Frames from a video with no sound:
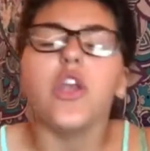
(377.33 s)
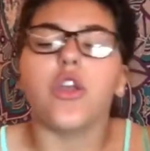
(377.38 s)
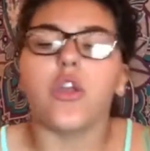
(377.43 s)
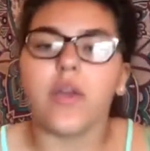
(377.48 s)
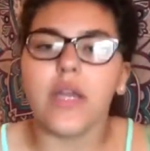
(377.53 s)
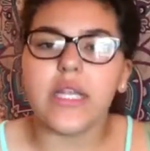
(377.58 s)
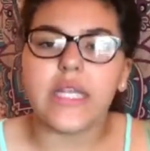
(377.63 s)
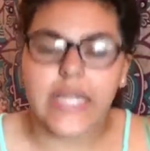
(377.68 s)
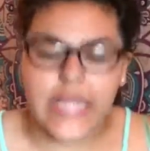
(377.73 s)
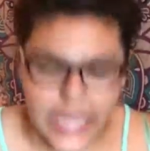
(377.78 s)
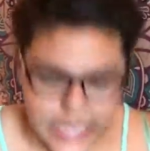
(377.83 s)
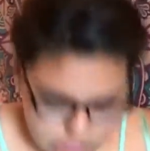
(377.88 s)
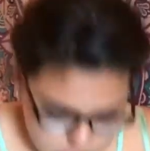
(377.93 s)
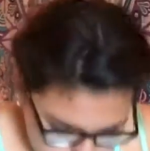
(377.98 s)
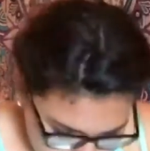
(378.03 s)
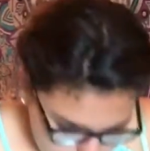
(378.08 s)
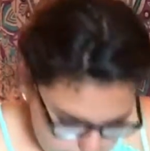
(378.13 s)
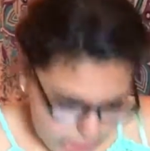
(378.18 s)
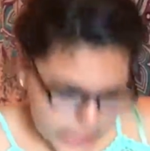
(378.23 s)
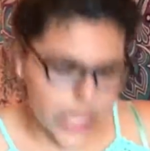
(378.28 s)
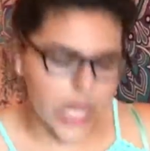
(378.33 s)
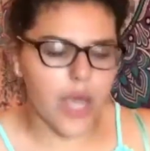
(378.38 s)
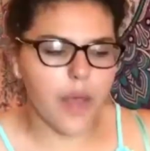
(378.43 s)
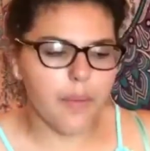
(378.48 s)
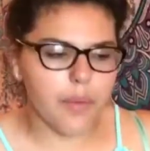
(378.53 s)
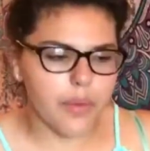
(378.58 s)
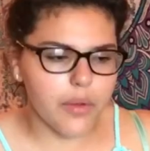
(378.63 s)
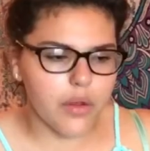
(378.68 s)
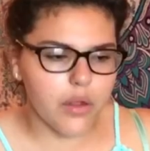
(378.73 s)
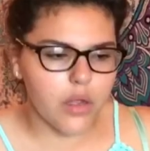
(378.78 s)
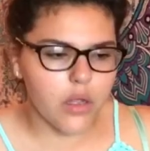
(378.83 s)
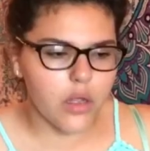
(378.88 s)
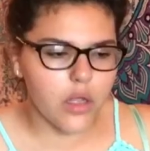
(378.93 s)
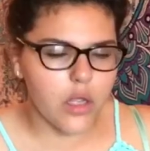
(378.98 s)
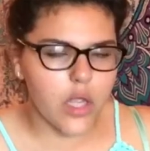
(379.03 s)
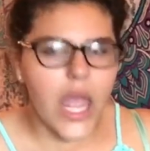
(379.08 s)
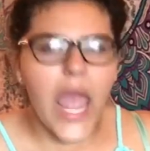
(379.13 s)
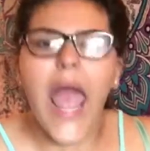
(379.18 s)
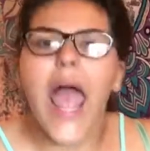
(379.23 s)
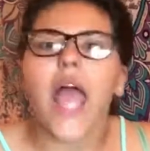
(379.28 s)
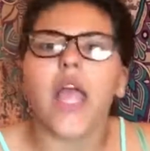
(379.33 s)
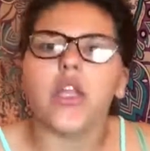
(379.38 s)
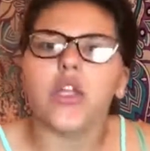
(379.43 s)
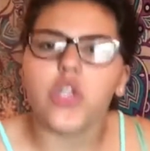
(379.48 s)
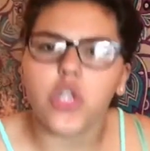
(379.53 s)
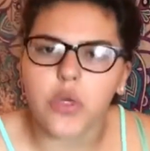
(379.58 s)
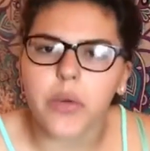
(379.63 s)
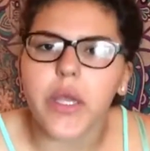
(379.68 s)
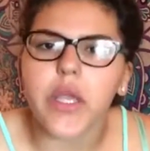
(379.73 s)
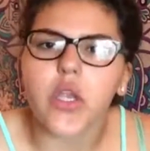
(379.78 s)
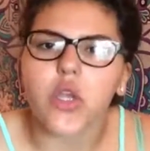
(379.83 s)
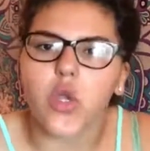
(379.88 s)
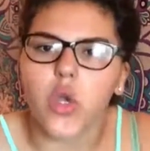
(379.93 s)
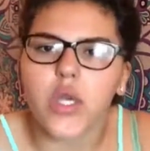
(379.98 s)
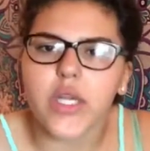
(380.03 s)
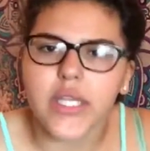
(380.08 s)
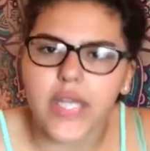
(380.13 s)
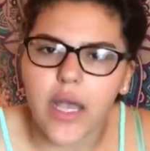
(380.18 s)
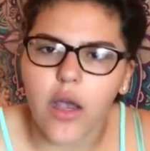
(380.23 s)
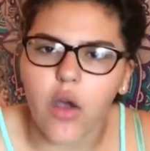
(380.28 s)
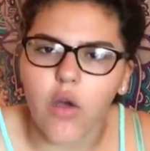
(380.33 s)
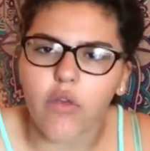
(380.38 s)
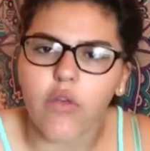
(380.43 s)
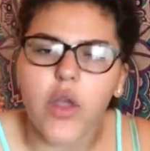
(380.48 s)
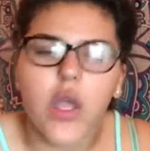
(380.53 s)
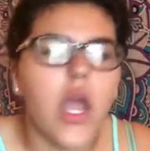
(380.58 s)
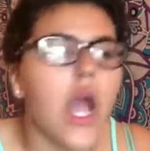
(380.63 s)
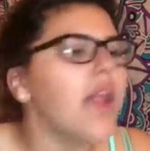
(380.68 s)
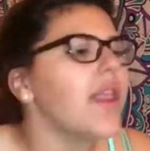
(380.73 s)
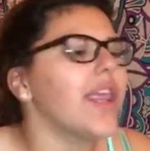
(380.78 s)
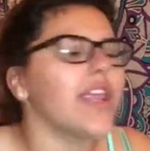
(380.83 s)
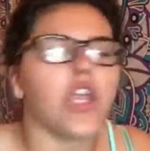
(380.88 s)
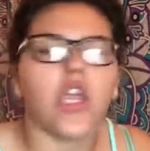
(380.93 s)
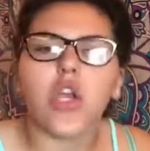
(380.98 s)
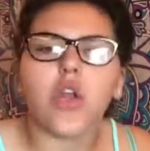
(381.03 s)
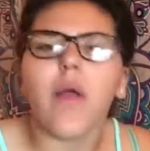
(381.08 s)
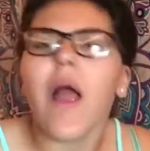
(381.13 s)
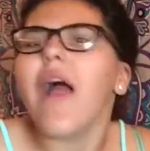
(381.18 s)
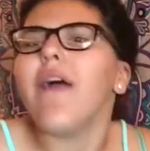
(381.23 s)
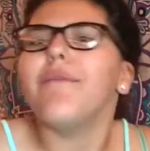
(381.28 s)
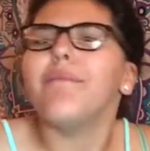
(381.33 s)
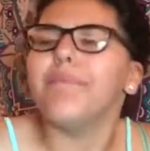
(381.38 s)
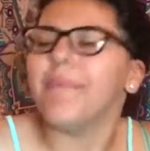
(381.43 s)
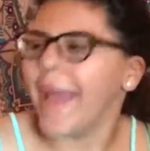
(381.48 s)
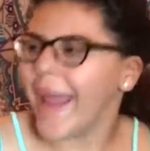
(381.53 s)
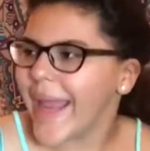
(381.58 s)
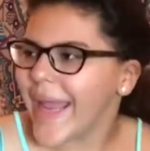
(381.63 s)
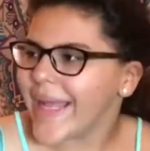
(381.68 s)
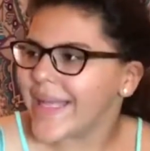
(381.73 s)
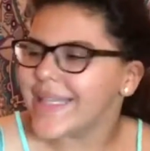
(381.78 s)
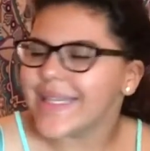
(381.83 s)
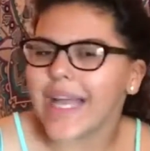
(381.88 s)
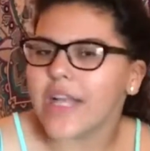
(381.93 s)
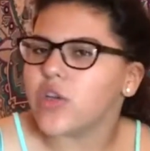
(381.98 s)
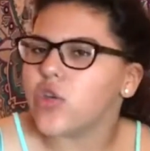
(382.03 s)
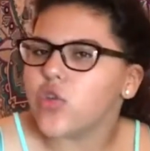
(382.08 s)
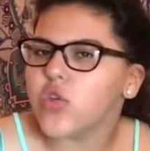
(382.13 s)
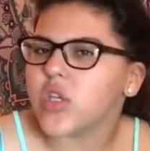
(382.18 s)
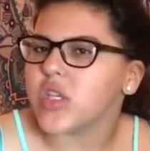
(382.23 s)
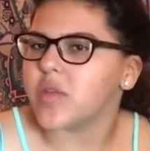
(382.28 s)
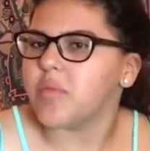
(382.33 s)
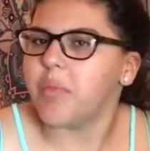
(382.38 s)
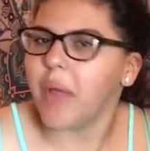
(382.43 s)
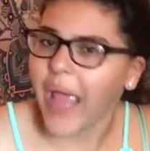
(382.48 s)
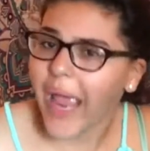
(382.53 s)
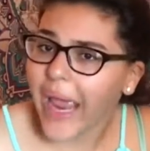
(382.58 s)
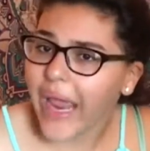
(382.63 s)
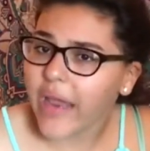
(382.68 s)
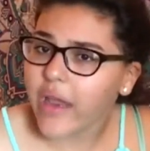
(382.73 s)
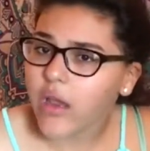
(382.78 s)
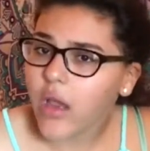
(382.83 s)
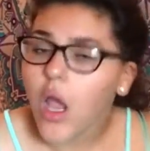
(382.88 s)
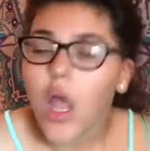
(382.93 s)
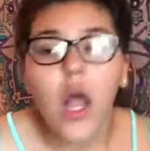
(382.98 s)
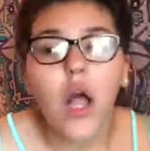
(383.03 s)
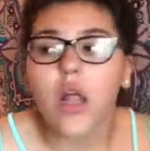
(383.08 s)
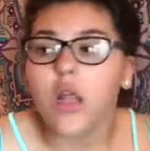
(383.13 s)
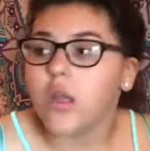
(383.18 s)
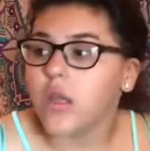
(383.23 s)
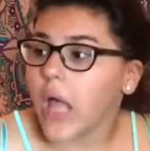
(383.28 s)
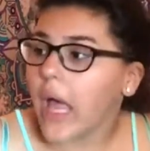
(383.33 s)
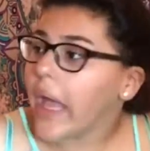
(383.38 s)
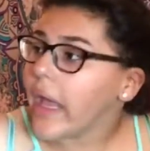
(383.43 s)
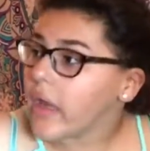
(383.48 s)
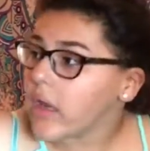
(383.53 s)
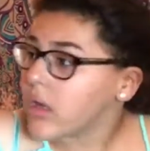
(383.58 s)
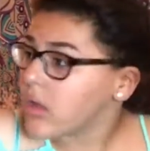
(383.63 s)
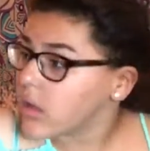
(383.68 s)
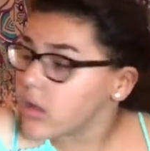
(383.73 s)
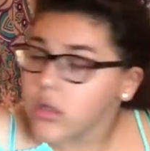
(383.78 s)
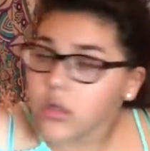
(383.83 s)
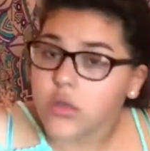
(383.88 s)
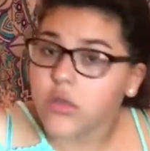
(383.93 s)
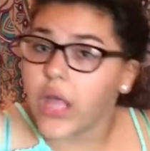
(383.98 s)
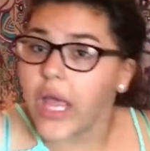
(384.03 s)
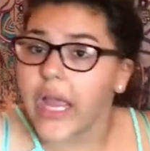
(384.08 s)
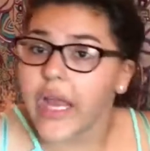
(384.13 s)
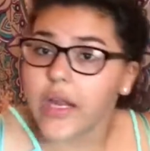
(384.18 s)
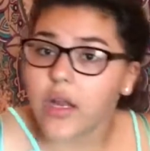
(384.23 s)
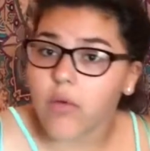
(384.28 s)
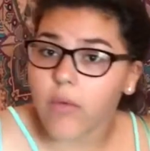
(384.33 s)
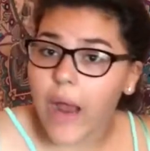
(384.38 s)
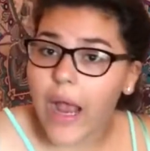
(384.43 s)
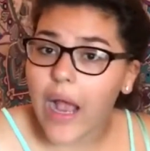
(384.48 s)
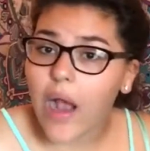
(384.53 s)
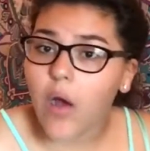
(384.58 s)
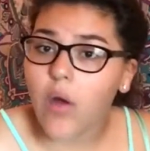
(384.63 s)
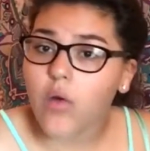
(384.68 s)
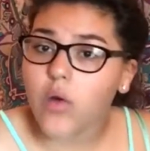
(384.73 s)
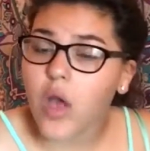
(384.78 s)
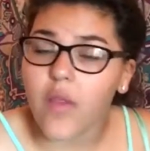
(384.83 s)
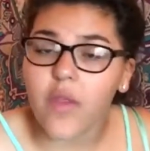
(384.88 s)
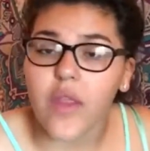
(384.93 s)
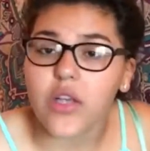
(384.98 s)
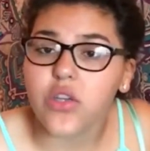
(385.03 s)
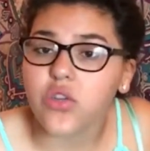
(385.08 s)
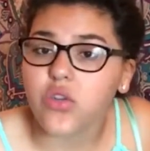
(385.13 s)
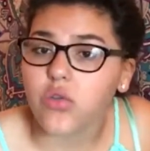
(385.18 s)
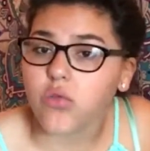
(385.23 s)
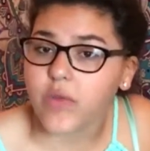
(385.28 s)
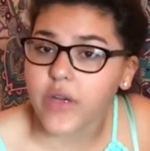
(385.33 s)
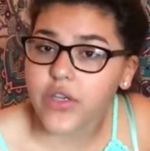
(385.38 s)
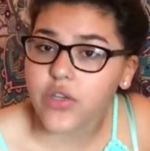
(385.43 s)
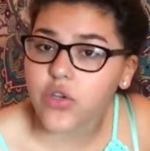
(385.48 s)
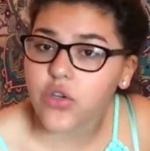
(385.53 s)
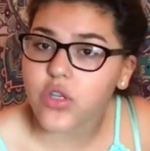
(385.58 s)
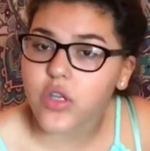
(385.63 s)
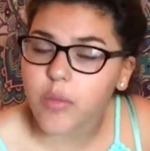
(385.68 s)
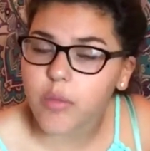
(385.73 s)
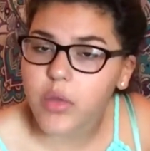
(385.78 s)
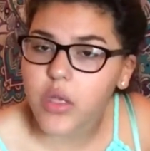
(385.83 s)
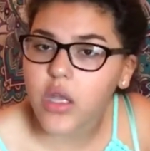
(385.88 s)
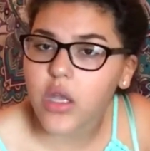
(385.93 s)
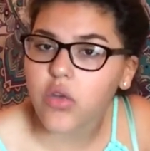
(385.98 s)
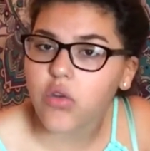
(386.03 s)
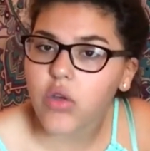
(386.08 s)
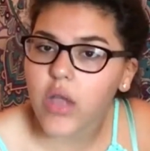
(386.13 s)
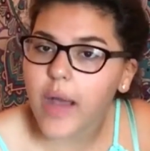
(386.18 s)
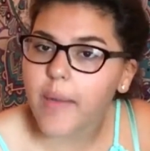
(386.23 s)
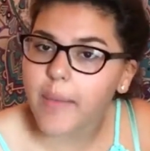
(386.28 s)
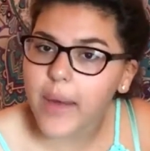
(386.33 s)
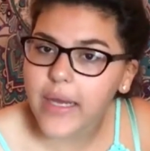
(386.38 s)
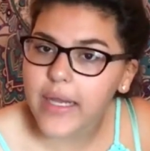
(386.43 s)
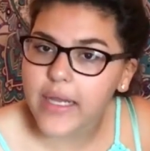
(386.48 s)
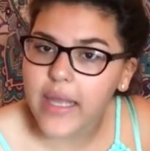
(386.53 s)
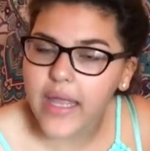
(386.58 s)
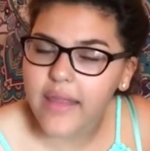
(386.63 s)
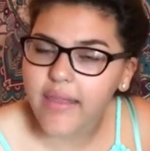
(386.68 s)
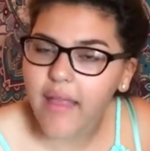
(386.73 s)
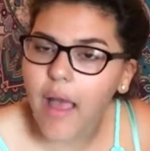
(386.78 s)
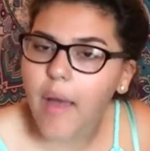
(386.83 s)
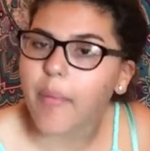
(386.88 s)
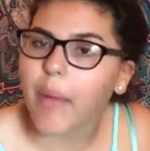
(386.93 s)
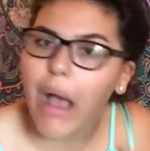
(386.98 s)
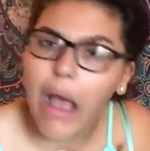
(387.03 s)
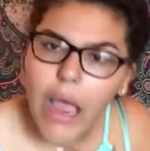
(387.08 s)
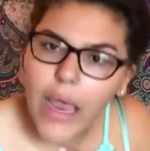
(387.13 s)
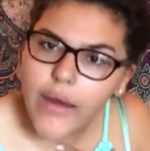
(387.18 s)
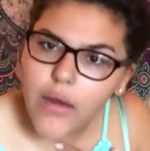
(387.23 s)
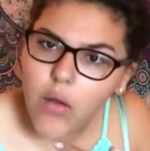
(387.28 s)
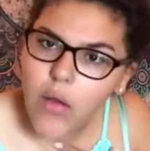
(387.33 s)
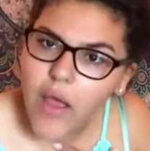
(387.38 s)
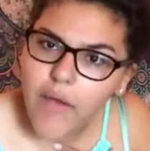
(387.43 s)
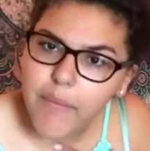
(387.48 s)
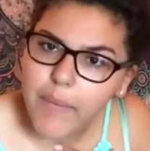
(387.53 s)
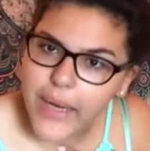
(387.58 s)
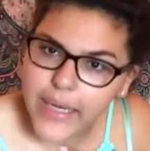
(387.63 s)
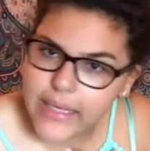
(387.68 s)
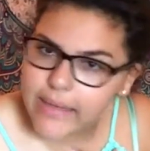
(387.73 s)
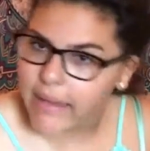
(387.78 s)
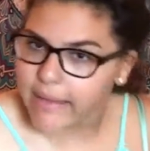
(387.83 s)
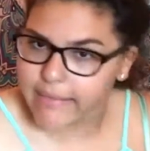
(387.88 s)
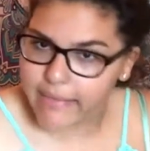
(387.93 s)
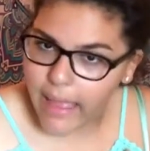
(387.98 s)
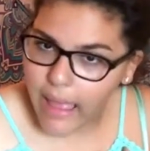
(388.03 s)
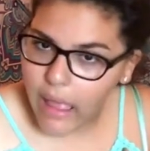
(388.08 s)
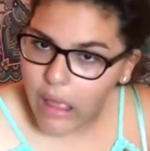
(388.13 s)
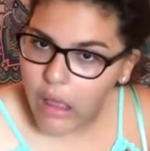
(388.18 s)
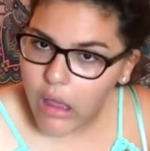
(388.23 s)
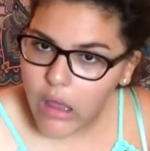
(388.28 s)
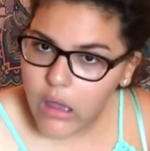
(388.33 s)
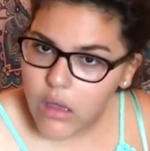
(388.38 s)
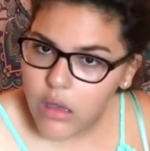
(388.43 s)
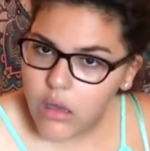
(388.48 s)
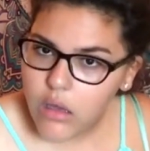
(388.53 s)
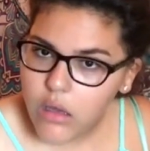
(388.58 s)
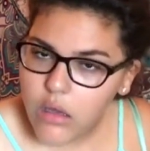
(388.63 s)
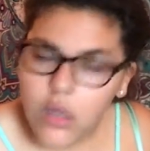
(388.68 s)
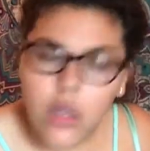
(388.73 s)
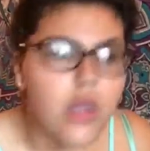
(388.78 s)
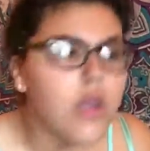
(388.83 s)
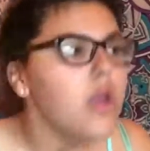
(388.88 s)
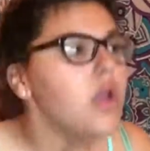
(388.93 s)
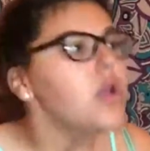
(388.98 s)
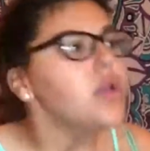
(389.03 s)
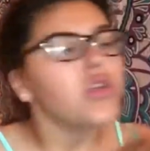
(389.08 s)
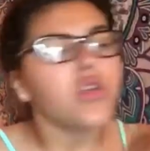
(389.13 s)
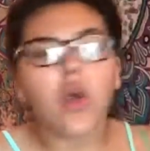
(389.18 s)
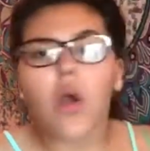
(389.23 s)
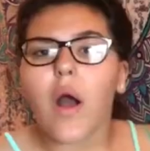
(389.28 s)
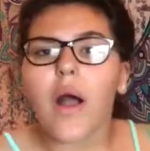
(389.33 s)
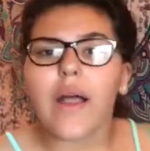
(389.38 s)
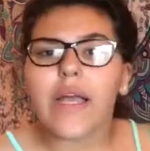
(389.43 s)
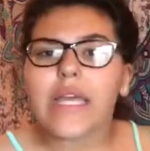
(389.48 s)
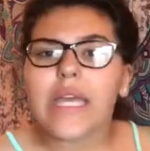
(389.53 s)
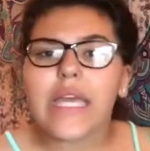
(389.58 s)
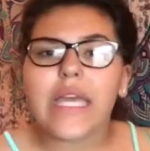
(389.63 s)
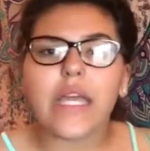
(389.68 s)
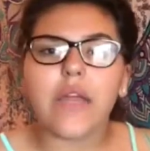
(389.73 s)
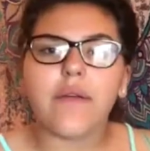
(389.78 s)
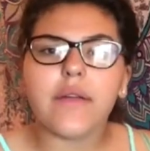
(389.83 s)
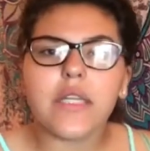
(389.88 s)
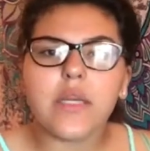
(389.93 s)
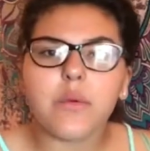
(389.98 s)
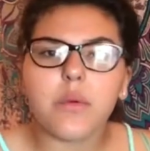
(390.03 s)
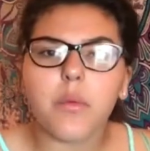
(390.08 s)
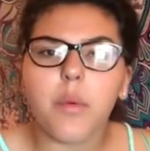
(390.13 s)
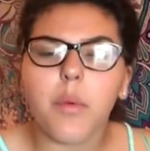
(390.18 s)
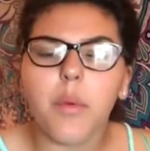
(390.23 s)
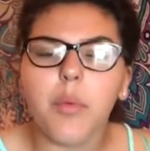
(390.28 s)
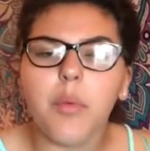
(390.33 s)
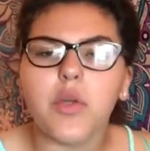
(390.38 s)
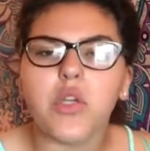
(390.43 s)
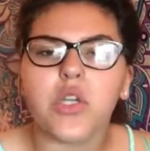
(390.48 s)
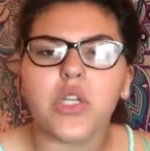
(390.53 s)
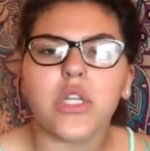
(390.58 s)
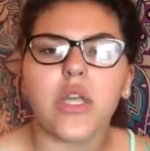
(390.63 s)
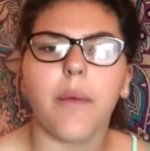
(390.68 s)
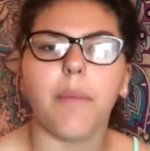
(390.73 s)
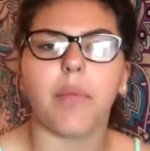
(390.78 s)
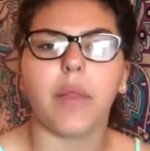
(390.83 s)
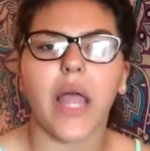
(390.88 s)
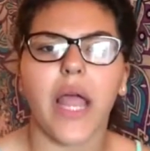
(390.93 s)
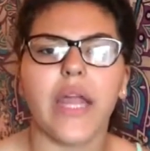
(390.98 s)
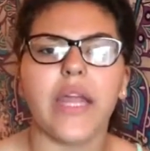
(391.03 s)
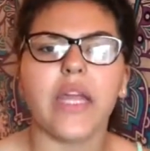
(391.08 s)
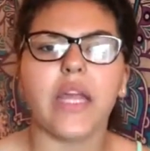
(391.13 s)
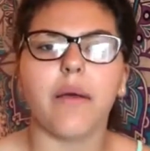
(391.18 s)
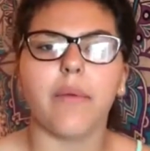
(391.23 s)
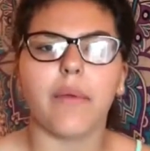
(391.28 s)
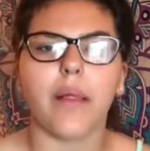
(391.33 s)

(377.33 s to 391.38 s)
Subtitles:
you need to get your butt up and do it yourself. Like, you don't have maids that you just pay, like, laying around, unless you're rich or something and you got money like that. But I don't have money like that. So, like, it irritates me when people just complain,